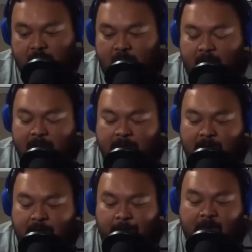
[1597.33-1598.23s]
And
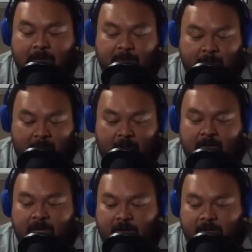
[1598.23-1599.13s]
then the Captain
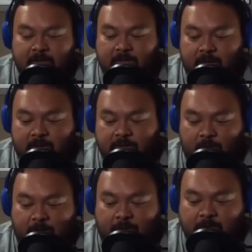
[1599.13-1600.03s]
Picard Day is is a
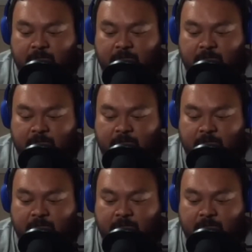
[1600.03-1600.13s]
reference